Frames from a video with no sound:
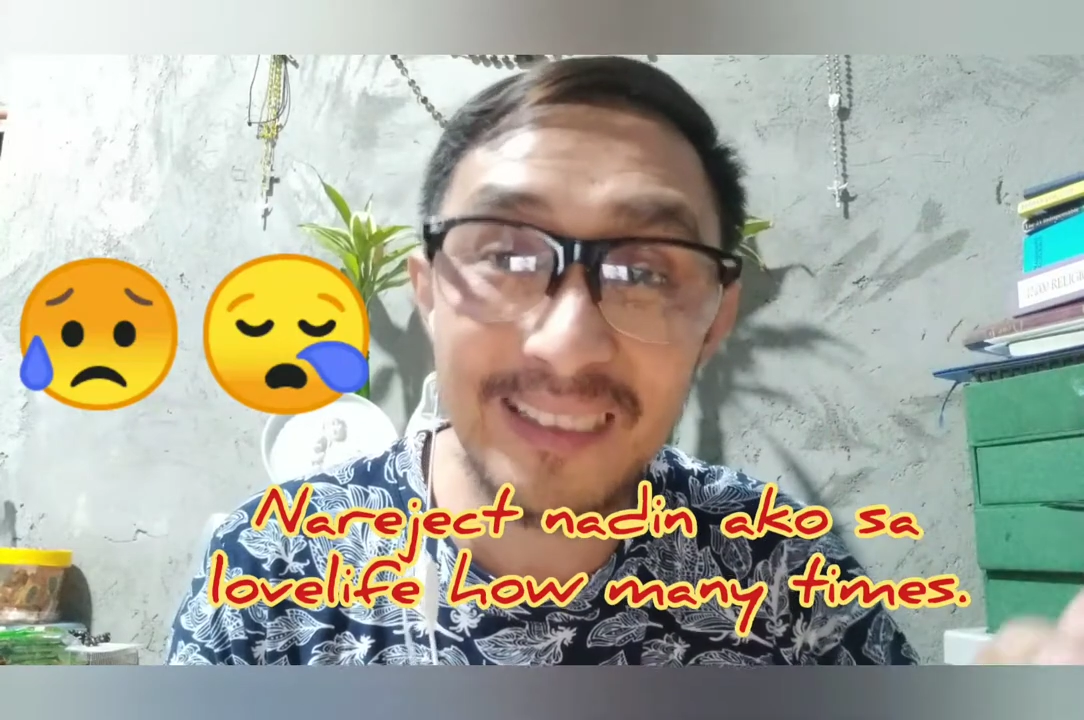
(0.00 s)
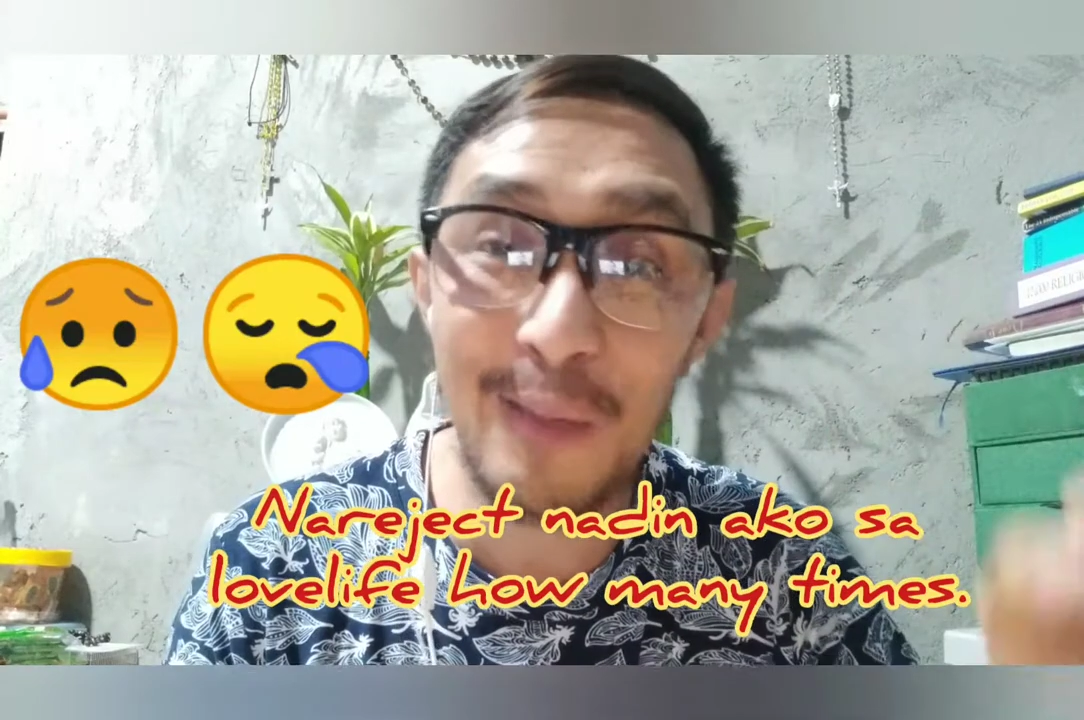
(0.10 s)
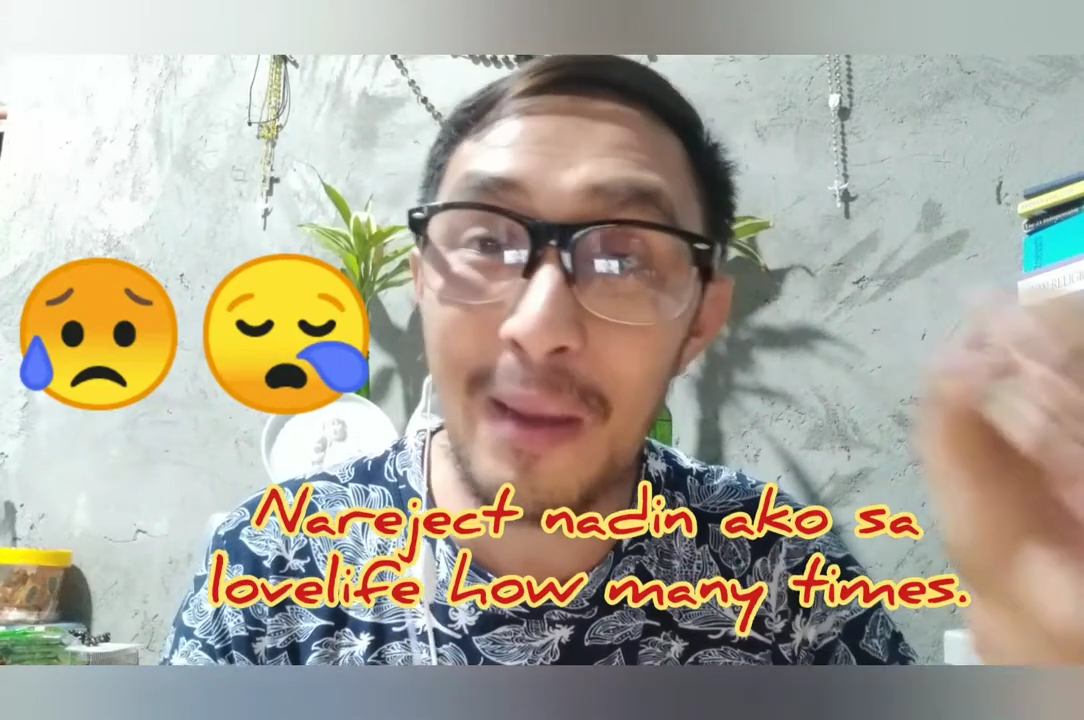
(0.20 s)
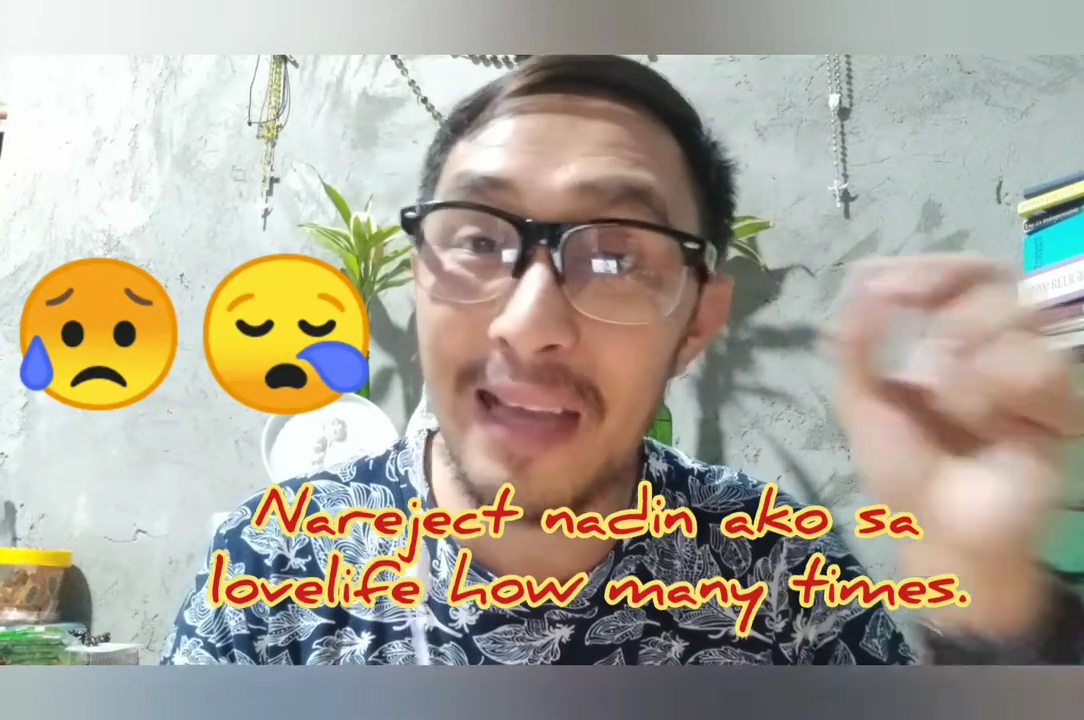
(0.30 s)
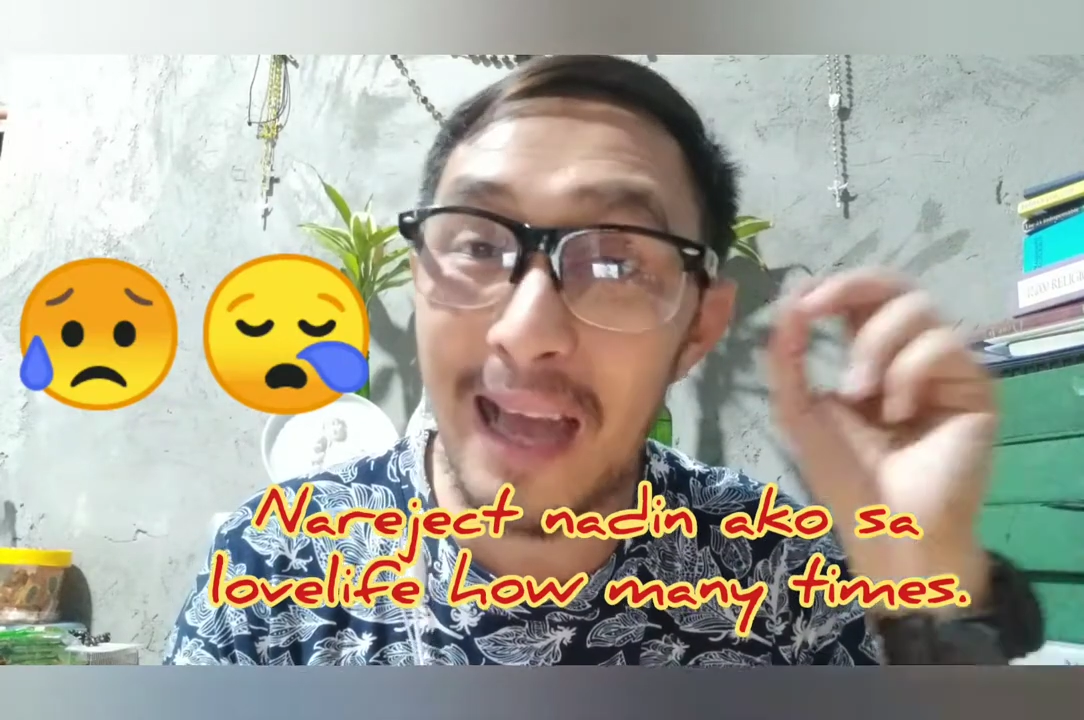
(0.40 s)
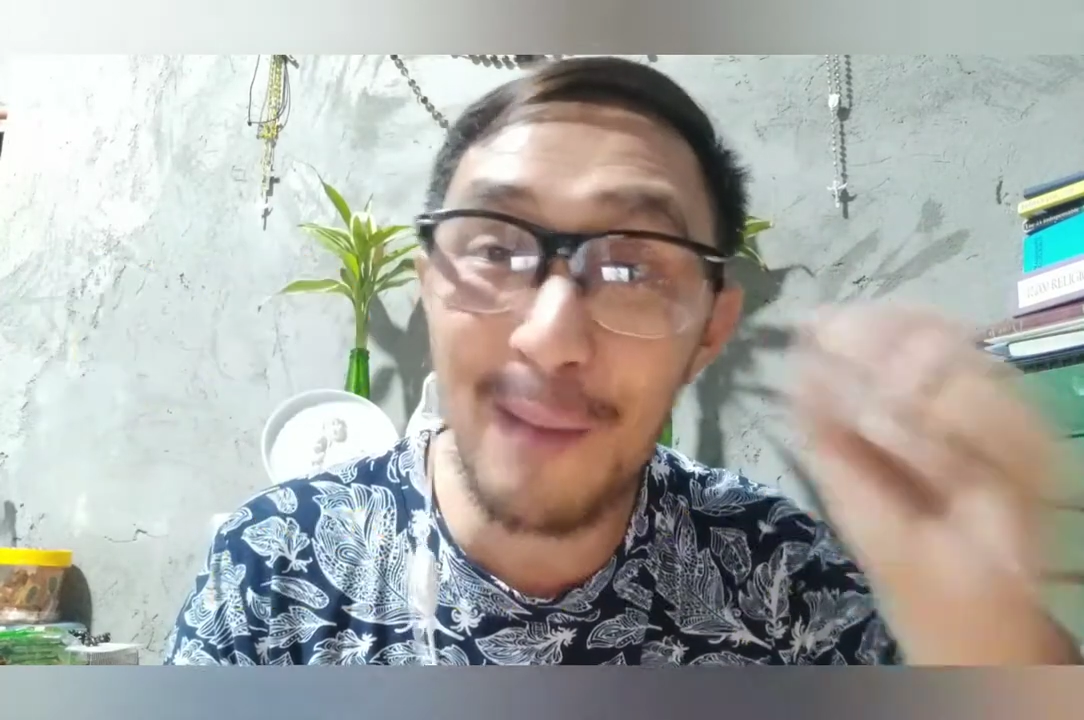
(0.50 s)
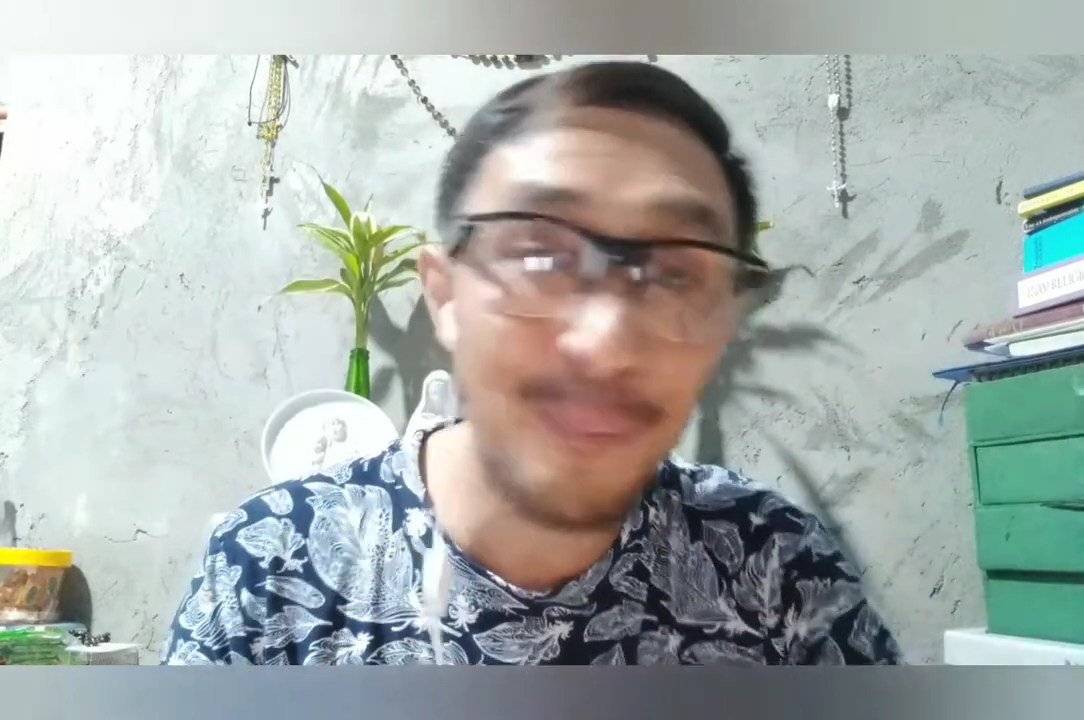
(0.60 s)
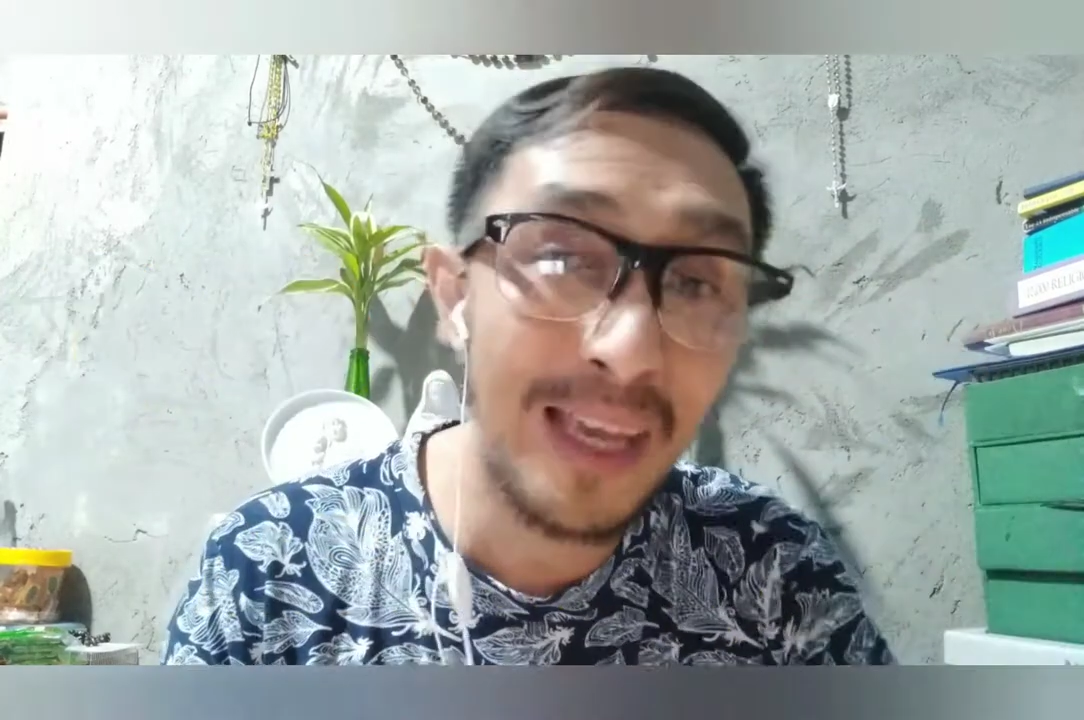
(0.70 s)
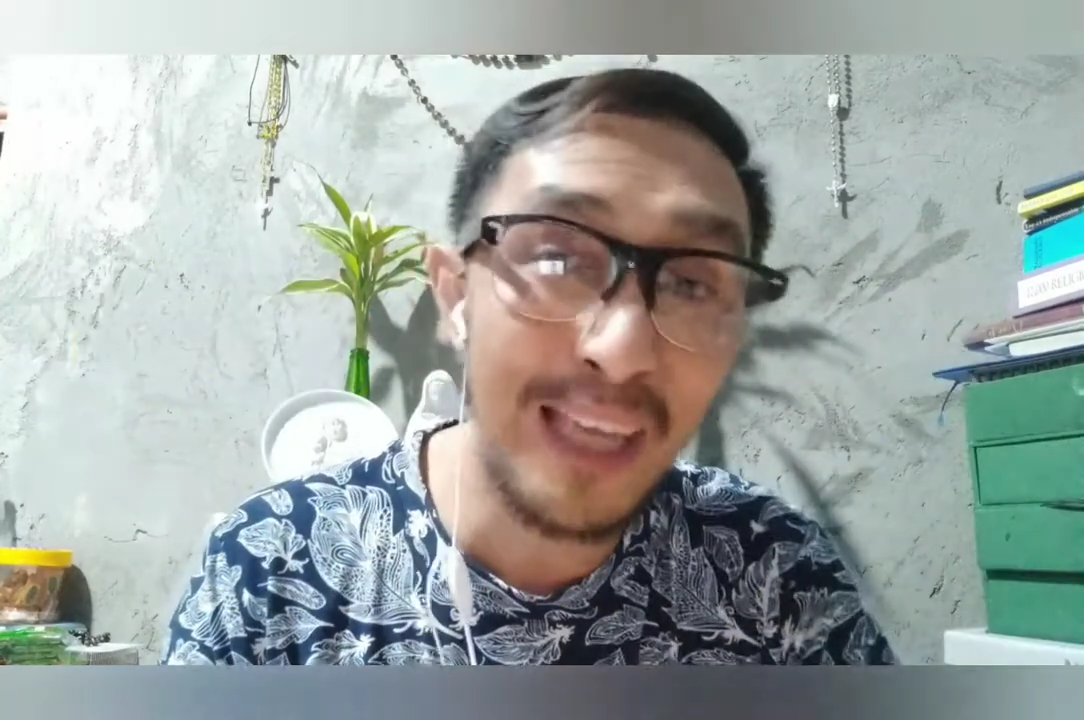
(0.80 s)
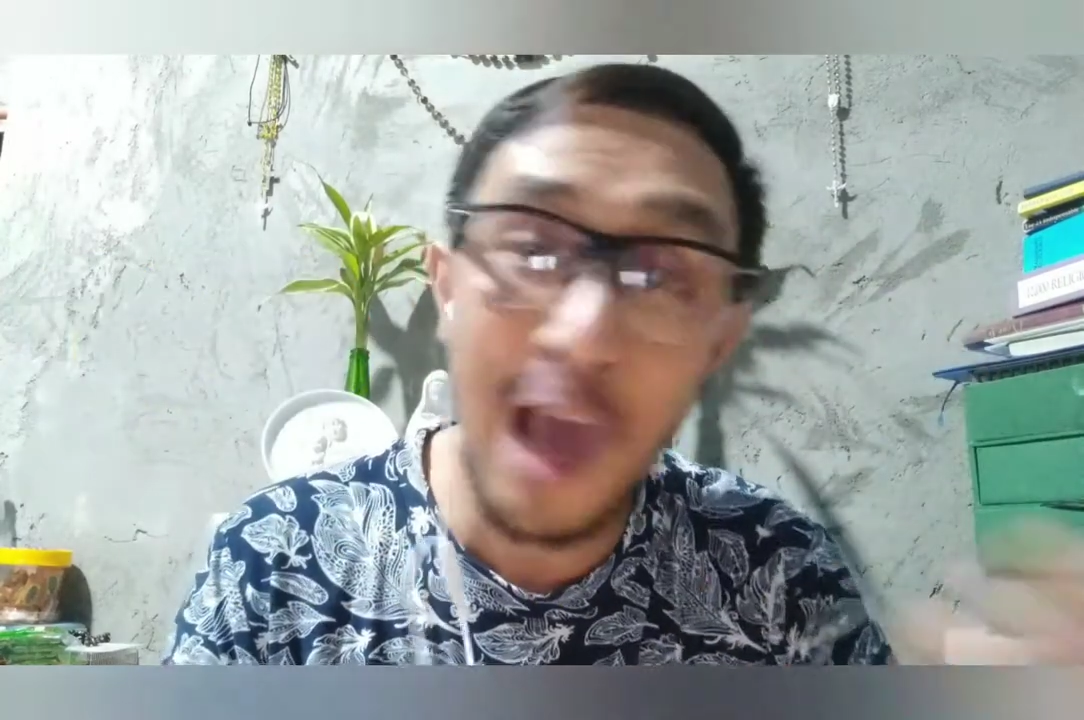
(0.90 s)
sa pag-a-apply.